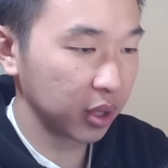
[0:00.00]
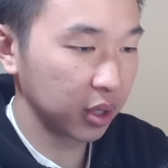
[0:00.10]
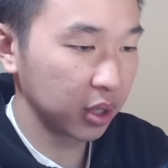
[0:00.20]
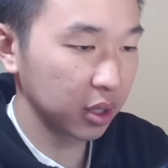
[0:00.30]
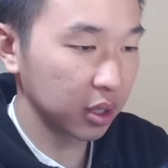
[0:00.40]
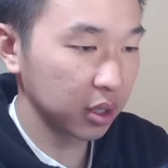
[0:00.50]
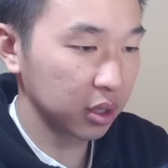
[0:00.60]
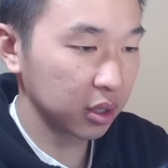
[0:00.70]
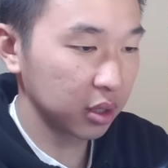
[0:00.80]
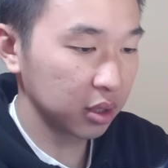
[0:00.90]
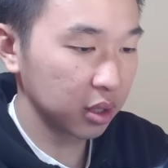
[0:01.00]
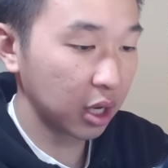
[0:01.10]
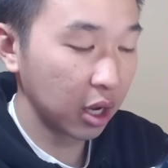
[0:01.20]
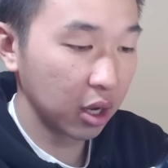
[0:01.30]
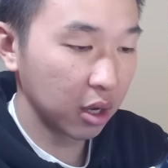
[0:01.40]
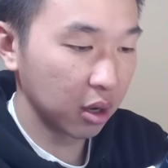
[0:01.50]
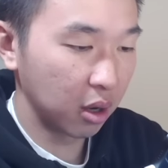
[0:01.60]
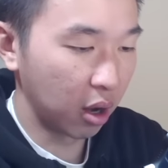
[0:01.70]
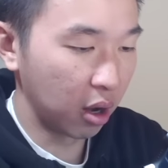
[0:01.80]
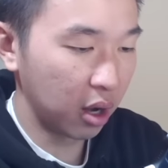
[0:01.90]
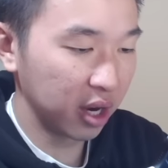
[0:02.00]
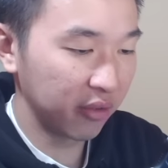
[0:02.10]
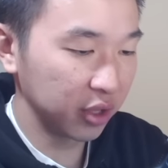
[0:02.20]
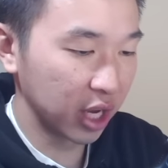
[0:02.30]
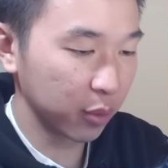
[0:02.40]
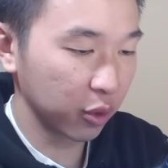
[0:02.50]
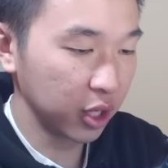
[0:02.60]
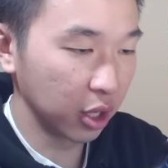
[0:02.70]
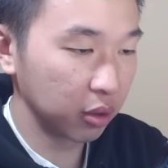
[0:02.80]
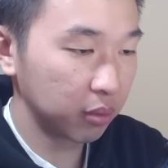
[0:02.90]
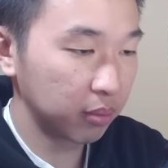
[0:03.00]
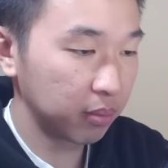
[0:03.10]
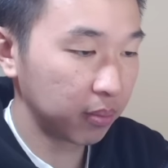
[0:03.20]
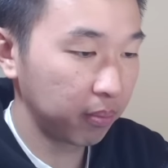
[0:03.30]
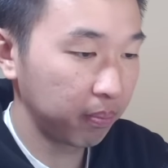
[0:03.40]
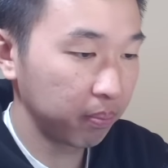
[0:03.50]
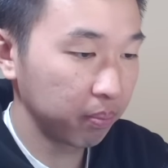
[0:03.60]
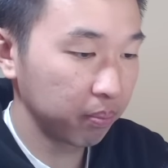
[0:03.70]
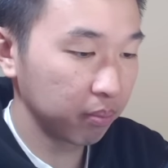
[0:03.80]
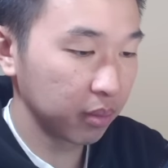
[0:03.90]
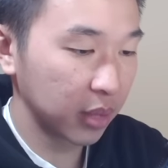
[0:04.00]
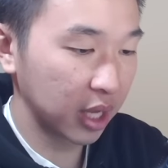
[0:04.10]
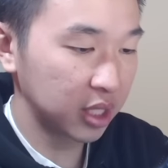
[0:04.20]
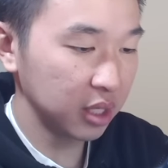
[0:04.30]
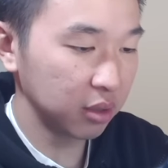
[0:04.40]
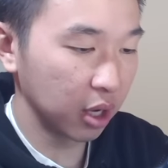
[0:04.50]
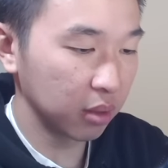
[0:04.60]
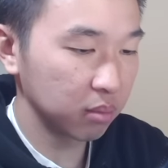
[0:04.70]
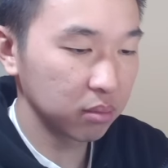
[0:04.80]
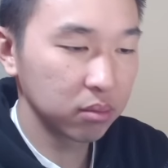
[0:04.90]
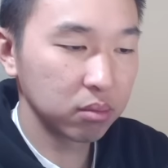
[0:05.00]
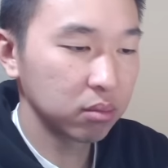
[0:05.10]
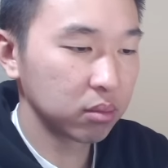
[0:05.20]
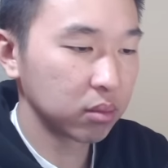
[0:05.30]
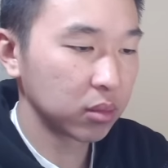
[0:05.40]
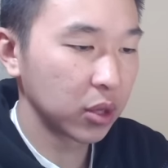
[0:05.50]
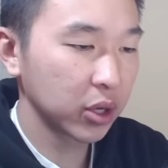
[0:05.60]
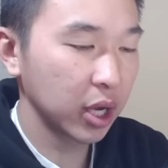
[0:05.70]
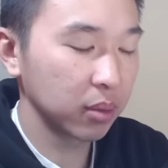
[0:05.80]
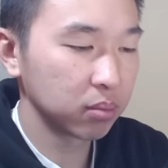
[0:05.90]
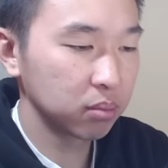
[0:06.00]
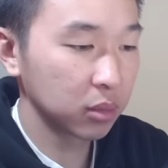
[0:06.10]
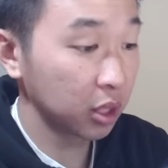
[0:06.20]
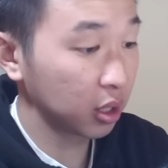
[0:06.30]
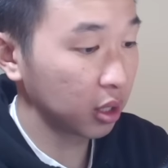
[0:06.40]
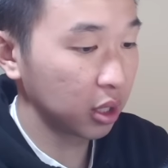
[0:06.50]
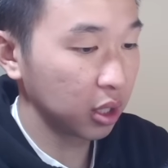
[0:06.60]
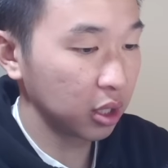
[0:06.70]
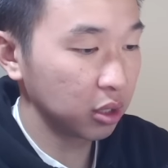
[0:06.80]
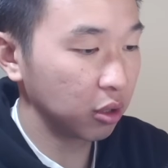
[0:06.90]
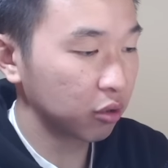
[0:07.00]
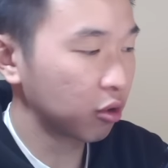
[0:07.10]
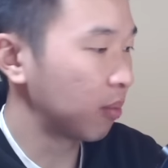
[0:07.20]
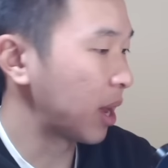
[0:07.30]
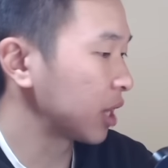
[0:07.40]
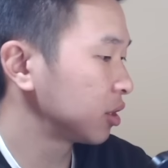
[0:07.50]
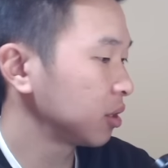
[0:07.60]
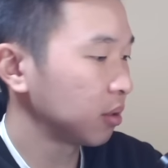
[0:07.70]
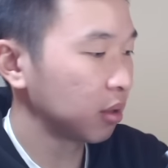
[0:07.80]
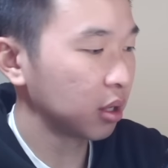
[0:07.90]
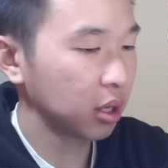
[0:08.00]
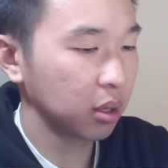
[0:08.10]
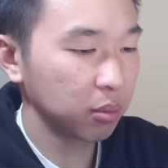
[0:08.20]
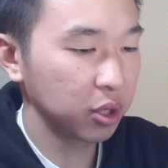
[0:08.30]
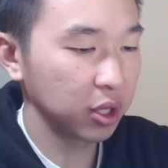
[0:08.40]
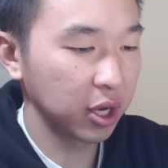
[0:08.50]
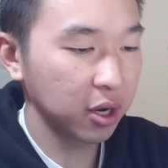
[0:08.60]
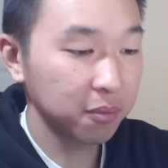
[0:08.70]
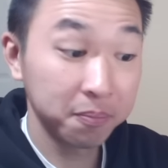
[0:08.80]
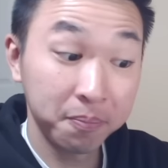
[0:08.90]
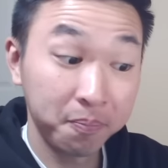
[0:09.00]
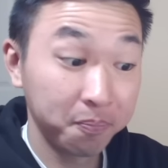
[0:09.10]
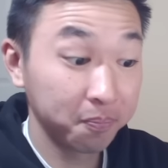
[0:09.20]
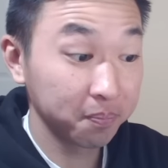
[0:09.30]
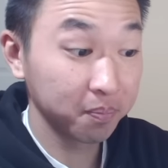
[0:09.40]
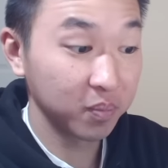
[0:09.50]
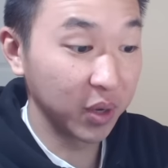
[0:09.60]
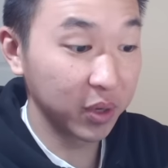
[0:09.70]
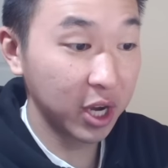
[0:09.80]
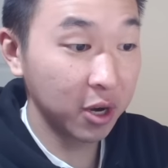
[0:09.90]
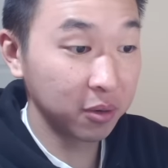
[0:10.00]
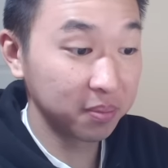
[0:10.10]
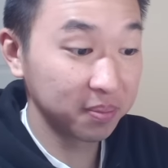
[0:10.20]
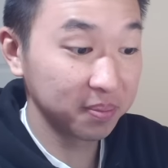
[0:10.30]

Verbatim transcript: And all NFL Dan Marino. And T Law. Okay. A little Chrome action. Put it there. Here we go.